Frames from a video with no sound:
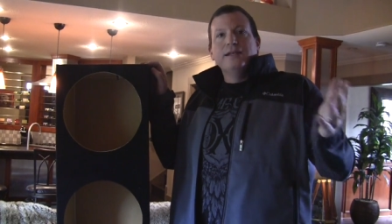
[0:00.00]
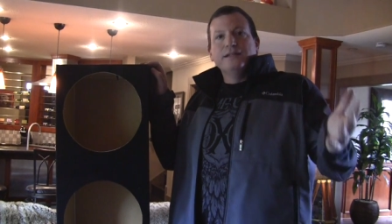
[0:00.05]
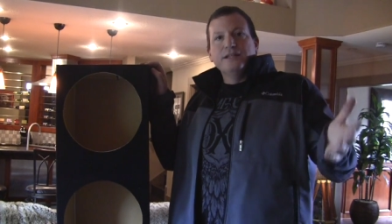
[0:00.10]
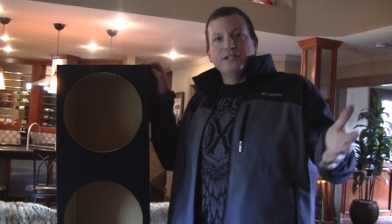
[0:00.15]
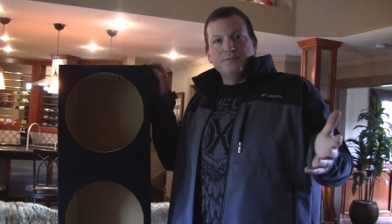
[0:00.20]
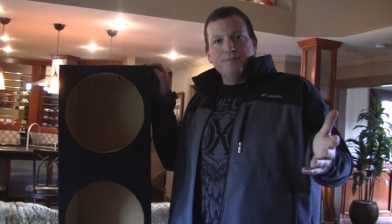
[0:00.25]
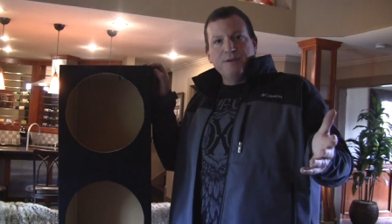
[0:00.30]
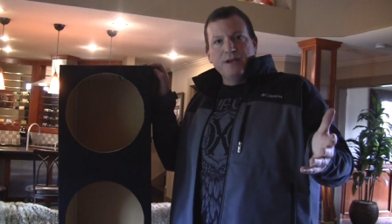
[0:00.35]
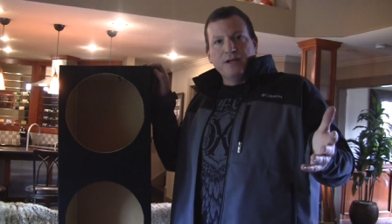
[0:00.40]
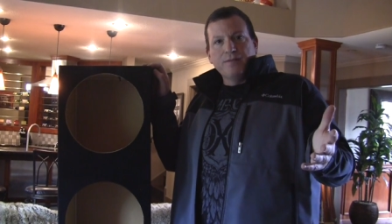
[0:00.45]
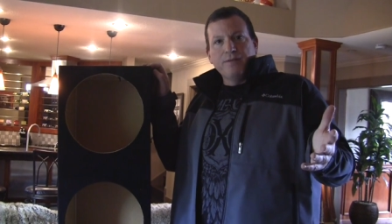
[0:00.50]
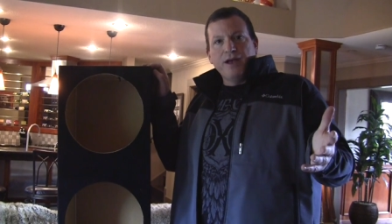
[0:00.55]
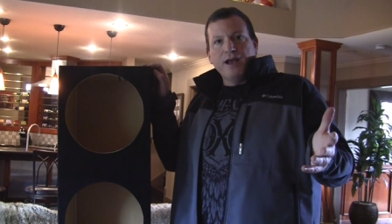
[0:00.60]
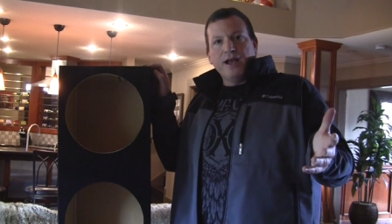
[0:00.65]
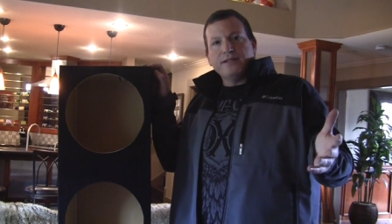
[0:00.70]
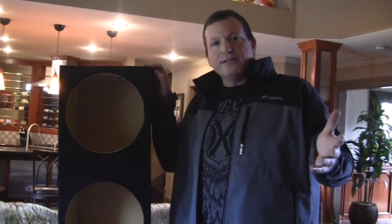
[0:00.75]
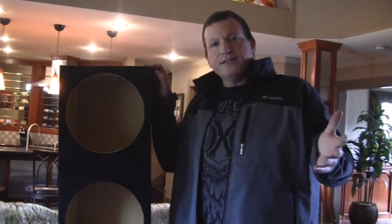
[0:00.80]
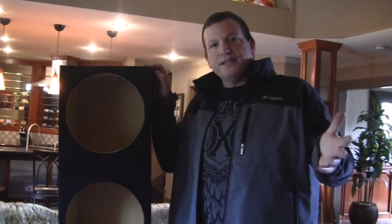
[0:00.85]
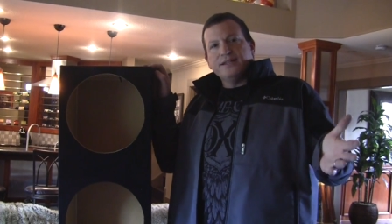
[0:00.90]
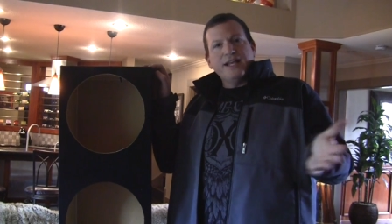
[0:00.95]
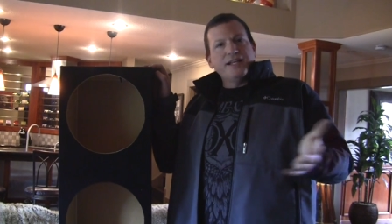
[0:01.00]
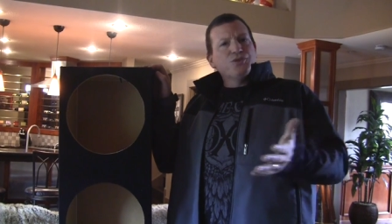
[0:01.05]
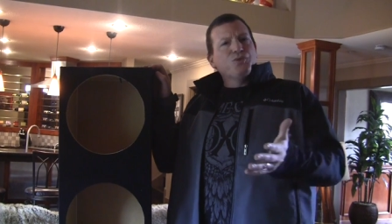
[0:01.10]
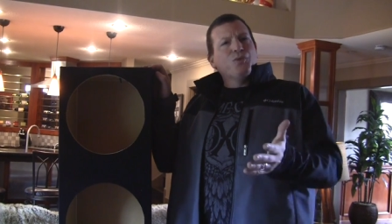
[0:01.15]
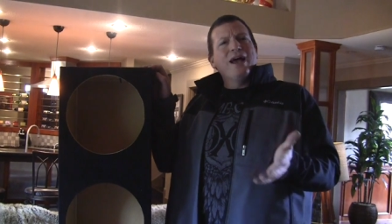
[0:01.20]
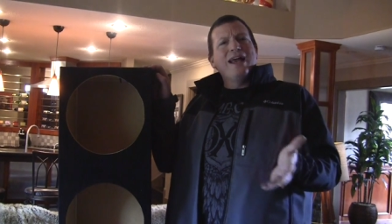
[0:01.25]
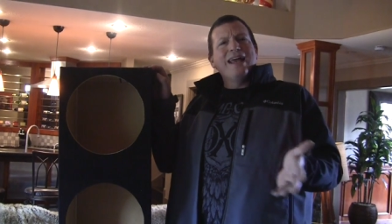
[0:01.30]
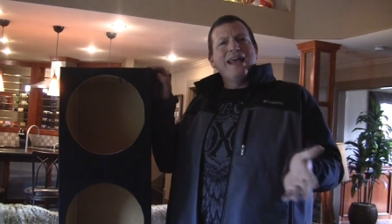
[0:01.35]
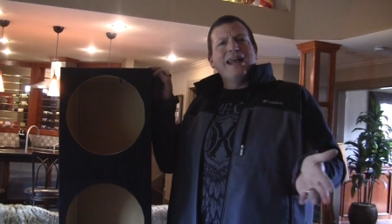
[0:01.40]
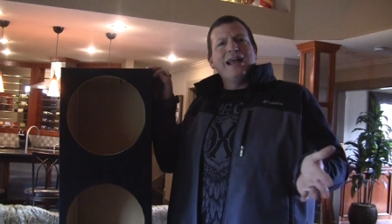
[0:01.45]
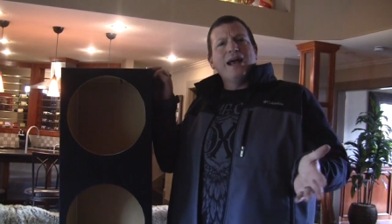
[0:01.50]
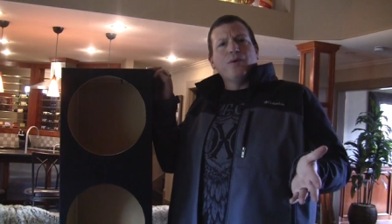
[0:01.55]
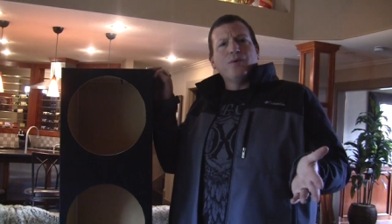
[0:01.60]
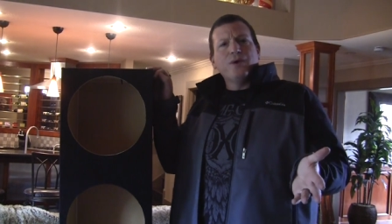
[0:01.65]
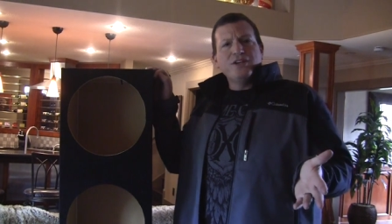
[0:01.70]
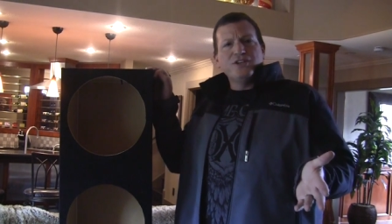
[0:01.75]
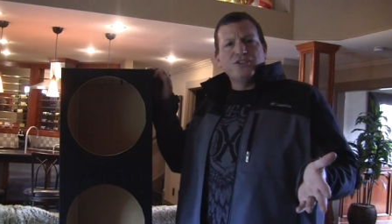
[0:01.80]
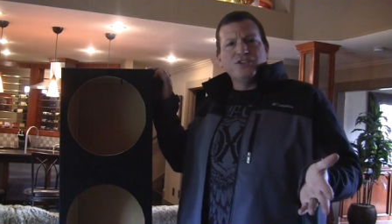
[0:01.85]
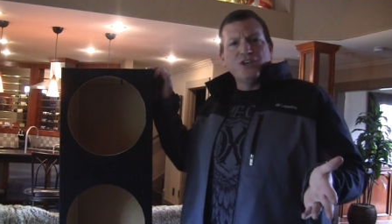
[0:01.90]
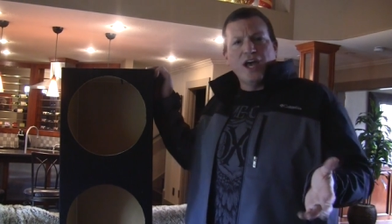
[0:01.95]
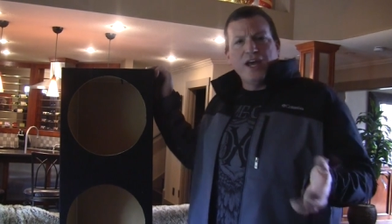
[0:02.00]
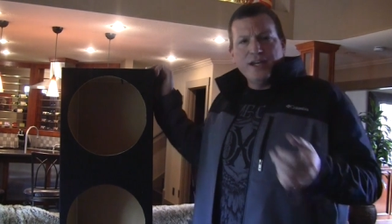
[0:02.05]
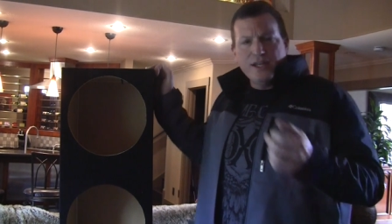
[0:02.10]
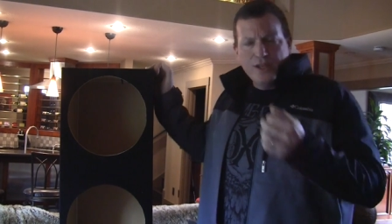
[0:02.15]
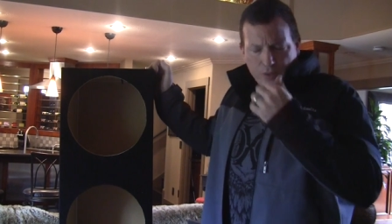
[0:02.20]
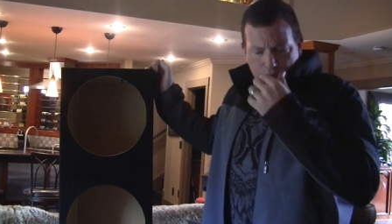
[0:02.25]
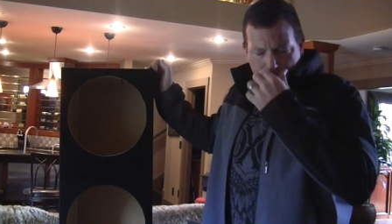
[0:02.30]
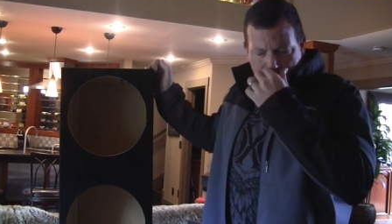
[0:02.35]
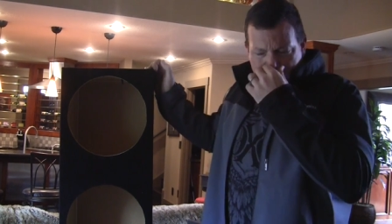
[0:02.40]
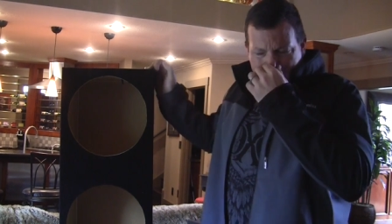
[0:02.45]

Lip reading: the speaker box. That's why at Outrageous Audio,